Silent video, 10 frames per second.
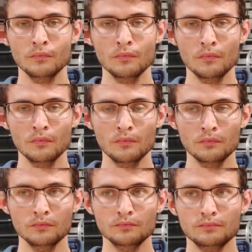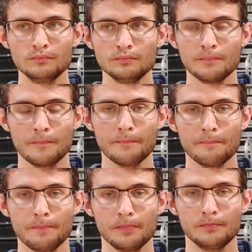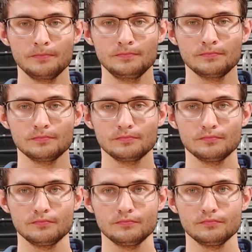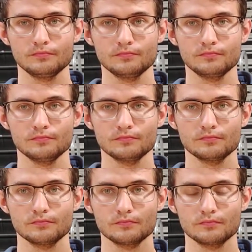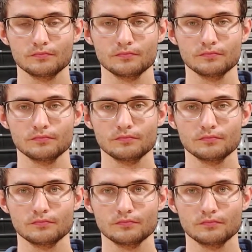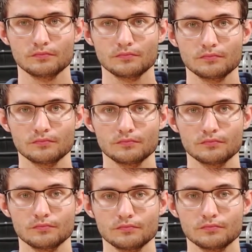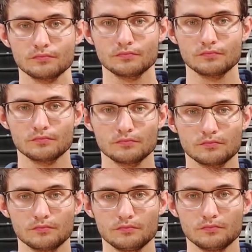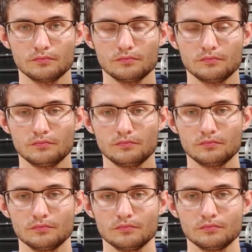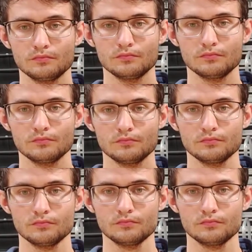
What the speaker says: [no speech]